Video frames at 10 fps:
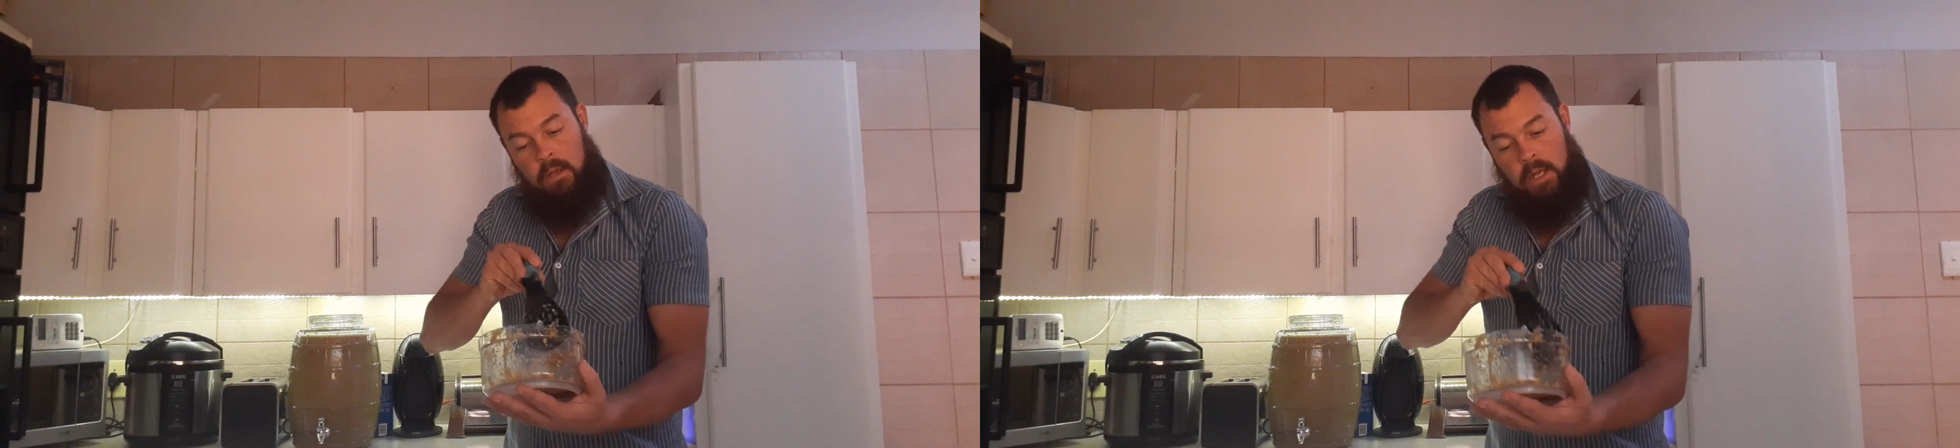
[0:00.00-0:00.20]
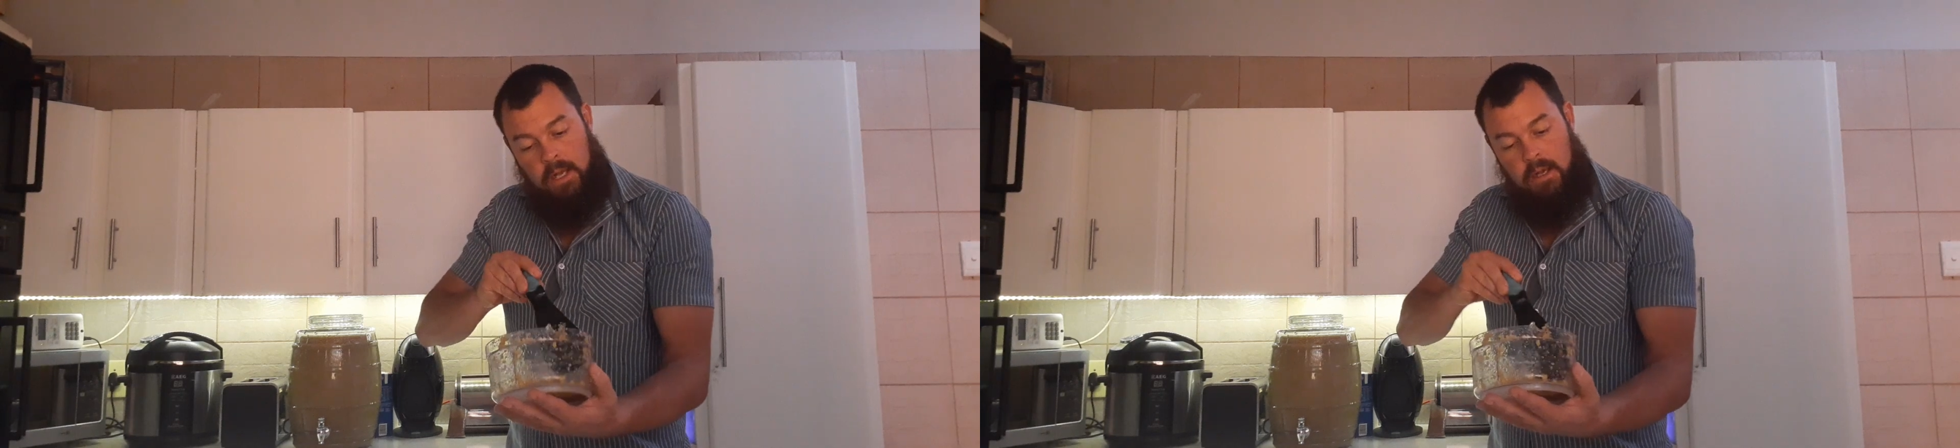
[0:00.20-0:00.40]

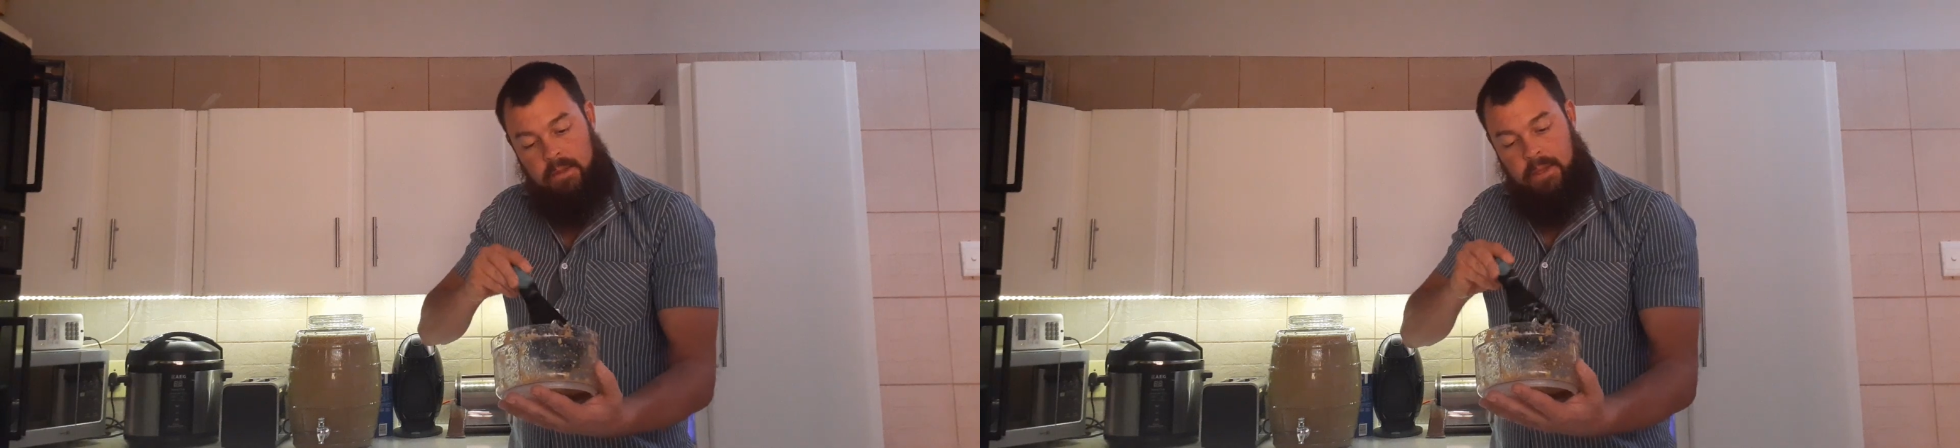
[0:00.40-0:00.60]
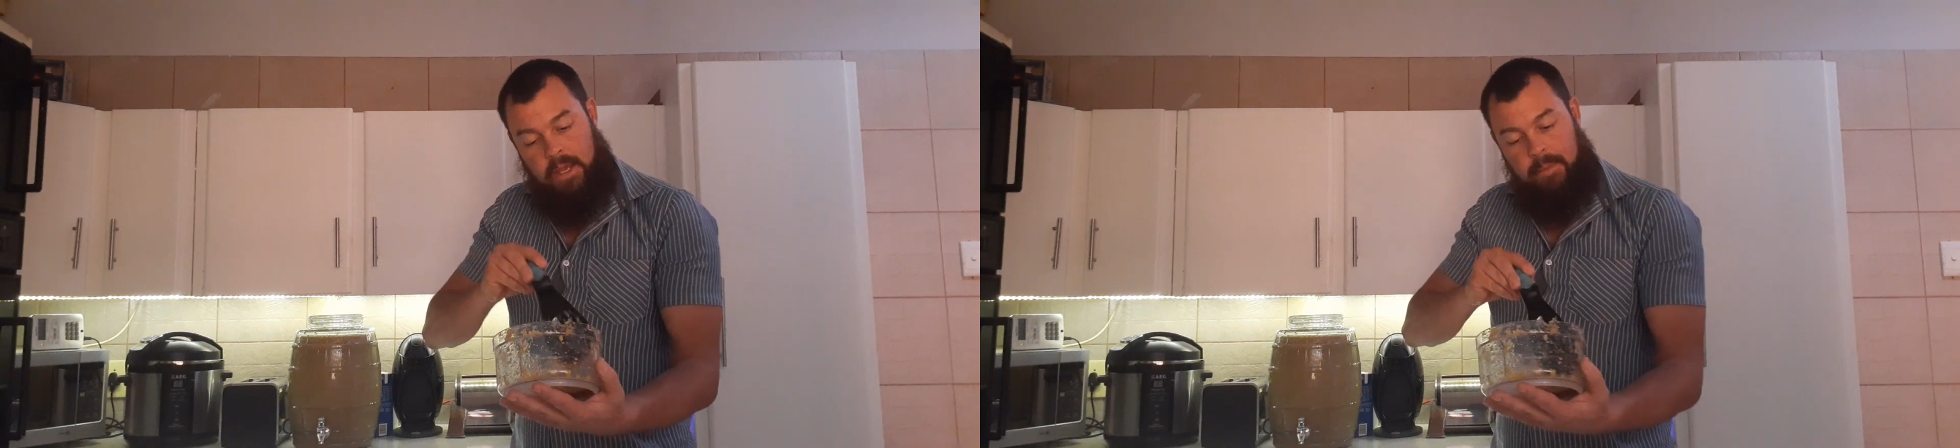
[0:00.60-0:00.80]

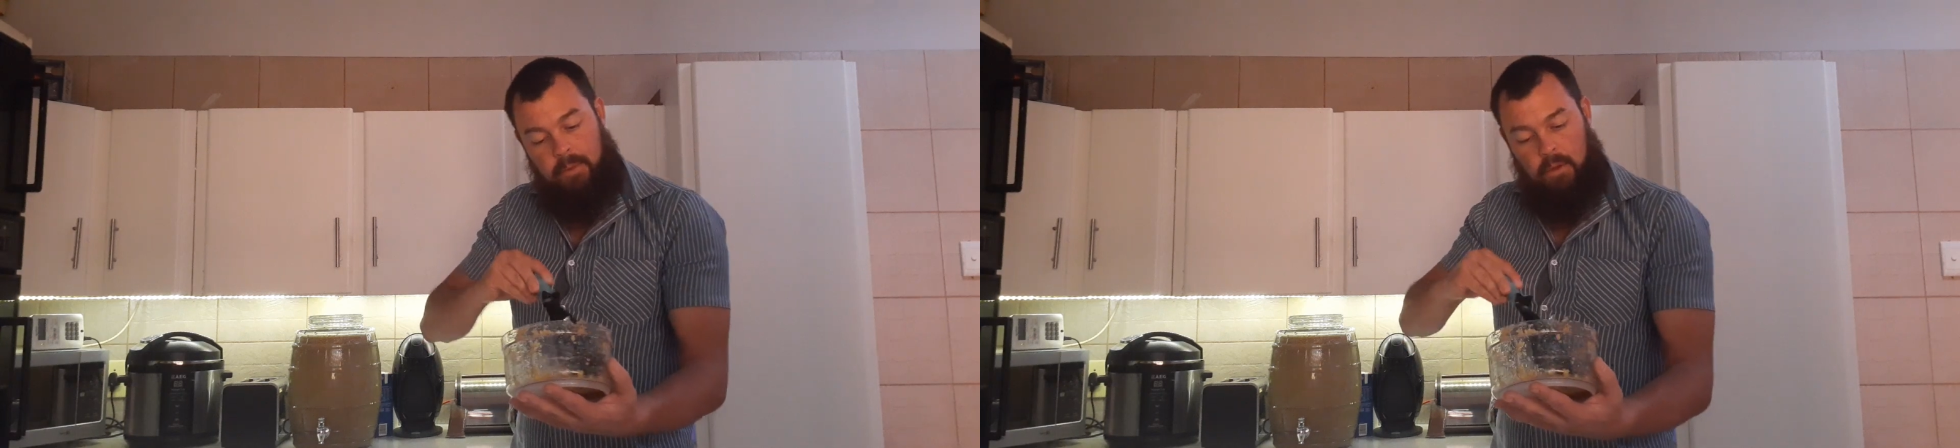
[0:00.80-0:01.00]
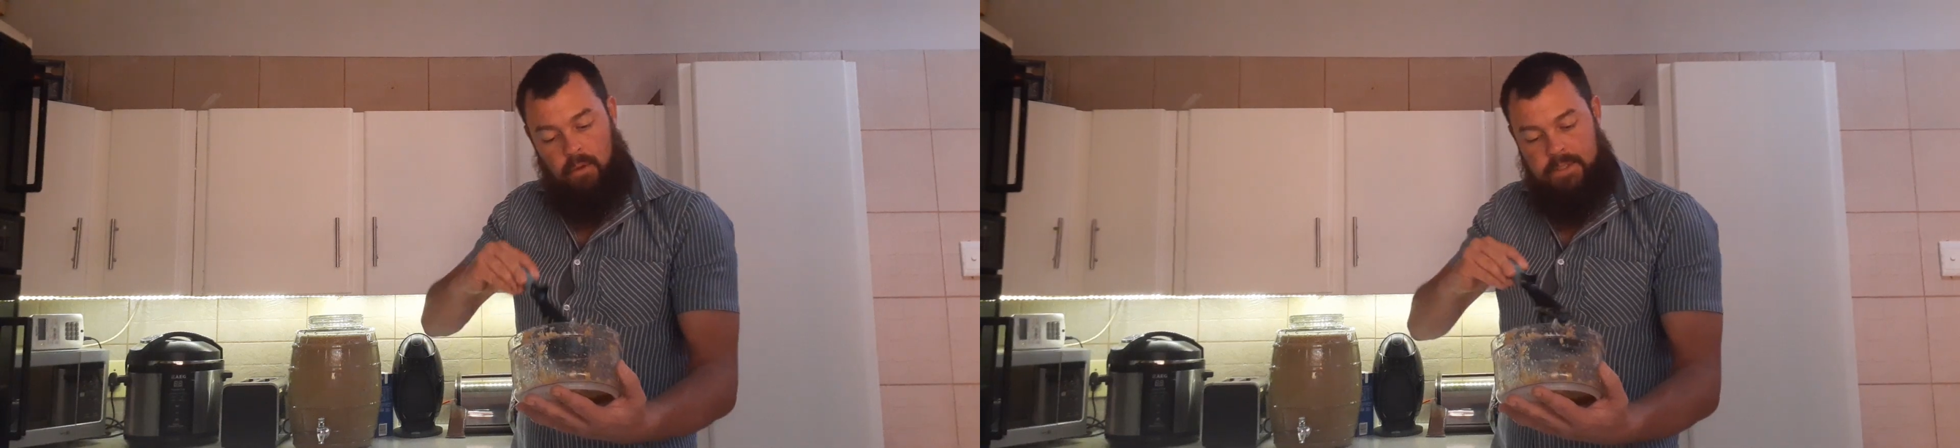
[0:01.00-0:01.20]
The
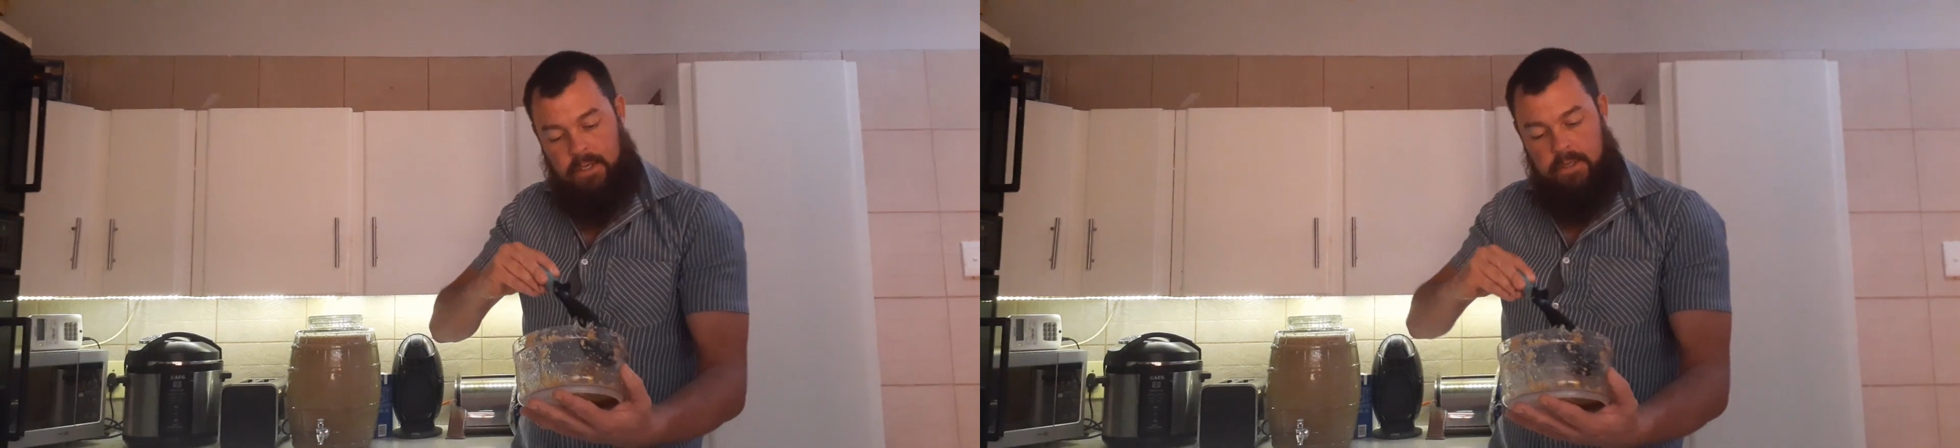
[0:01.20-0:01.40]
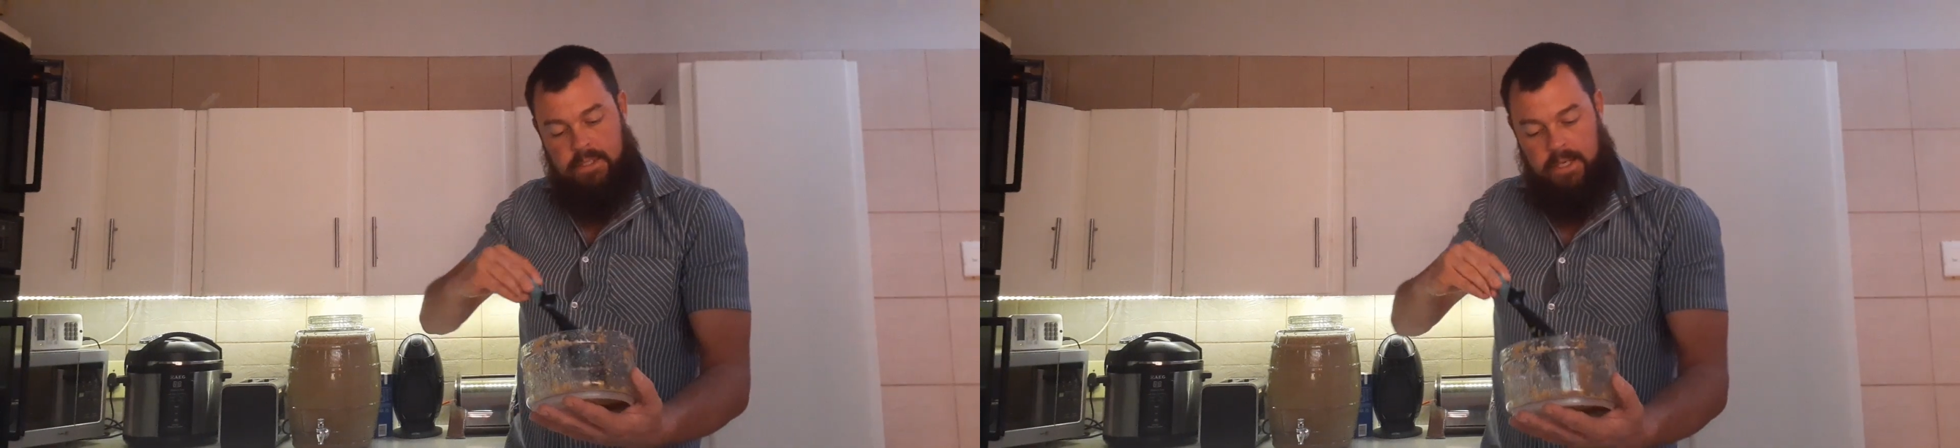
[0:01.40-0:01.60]
apple
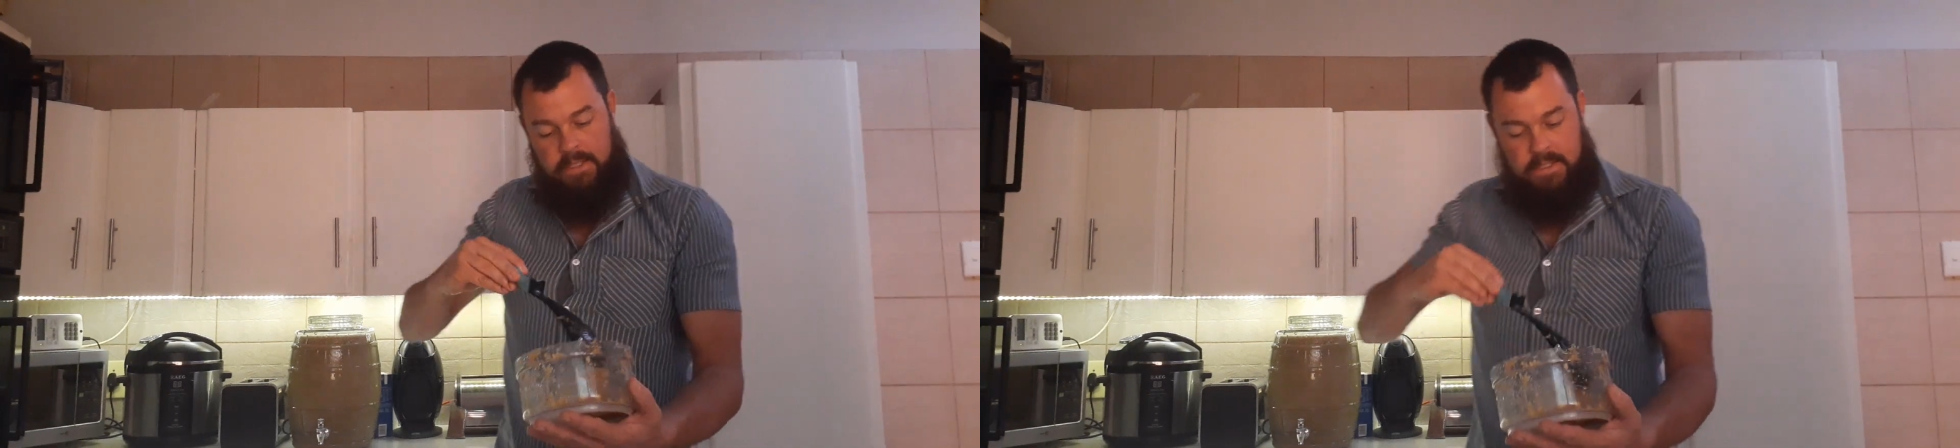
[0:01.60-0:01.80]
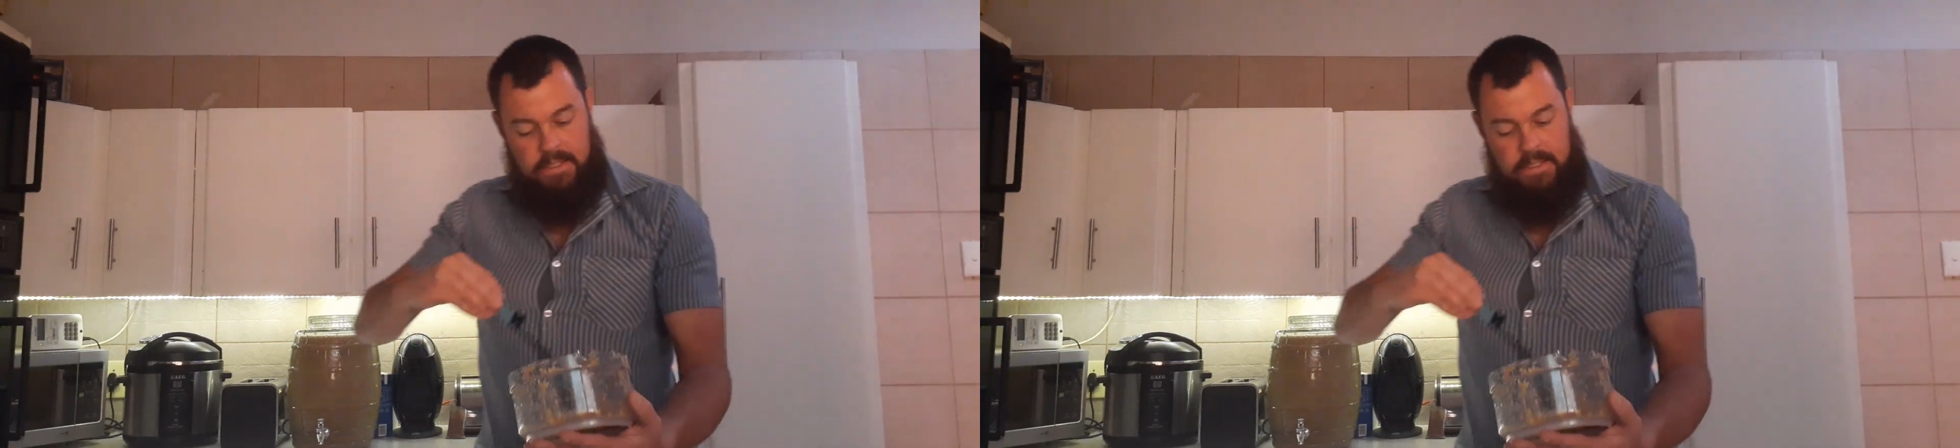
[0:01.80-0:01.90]
also takes the